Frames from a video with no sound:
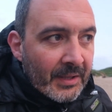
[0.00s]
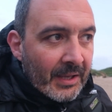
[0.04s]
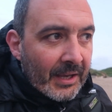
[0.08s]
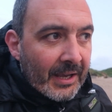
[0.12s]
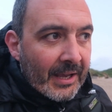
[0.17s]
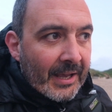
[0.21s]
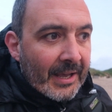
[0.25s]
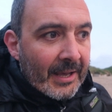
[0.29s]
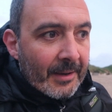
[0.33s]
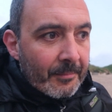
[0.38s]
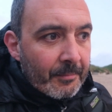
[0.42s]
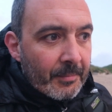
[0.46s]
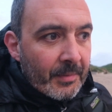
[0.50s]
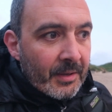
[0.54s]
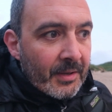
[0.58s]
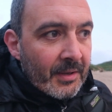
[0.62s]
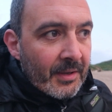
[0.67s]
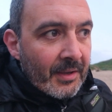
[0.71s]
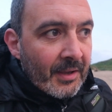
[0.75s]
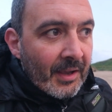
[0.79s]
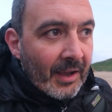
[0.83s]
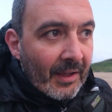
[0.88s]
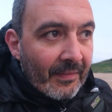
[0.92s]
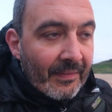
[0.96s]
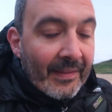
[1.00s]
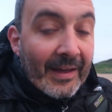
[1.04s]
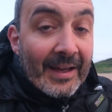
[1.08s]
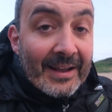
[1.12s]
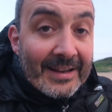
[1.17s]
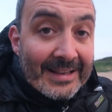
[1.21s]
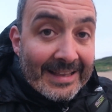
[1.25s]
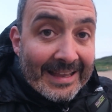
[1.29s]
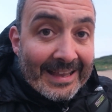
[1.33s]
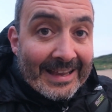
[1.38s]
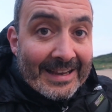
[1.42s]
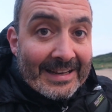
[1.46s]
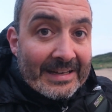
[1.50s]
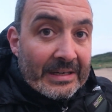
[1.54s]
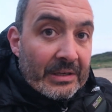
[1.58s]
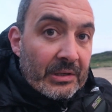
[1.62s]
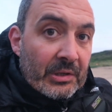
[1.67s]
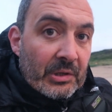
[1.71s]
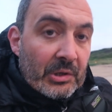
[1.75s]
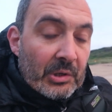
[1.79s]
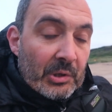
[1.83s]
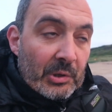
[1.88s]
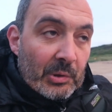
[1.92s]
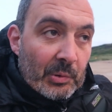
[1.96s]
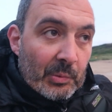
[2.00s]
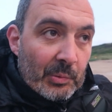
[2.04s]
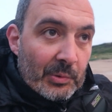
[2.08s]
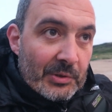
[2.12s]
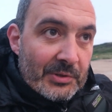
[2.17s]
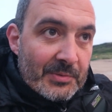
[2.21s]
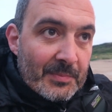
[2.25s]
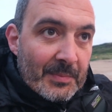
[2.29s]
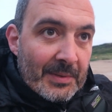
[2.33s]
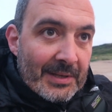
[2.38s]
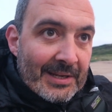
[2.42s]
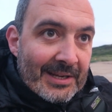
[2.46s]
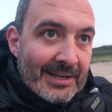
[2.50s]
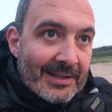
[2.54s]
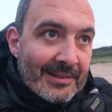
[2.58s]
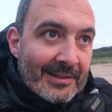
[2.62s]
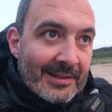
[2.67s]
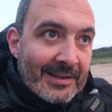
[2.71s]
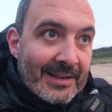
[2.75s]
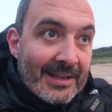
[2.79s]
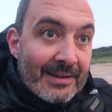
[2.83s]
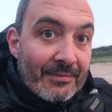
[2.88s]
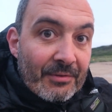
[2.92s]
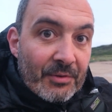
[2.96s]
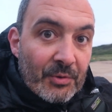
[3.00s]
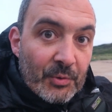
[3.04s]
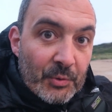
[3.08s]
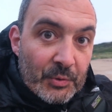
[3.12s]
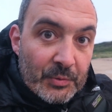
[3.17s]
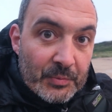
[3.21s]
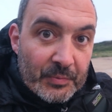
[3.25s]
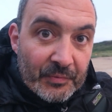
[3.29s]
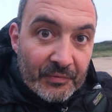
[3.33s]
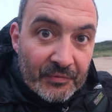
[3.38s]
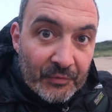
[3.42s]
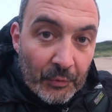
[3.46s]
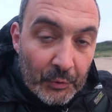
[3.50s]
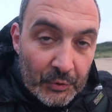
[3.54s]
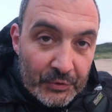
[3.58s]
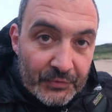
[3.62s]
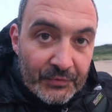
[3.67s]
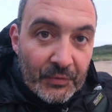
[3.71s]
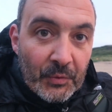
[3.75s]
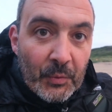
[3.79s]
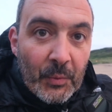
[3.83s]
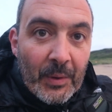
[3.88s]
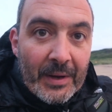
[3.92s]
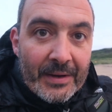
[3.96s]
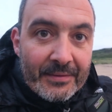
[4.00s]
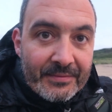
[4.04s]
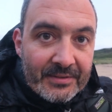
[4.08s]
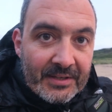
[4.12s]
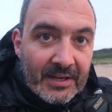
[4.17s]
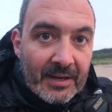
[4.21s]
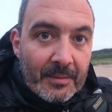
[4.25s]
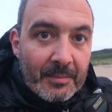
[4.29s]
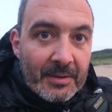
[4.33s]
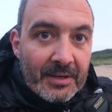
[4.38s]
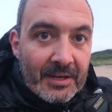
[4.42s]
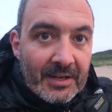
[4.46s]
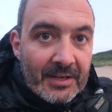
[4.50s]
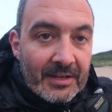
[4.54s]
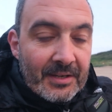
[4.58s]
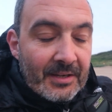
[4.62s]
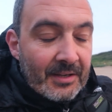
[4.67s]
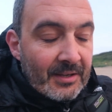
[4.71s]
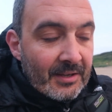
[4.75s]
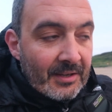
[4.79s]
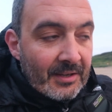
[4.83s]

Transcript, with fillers: And that again was meaning that even those forceful waves coming in,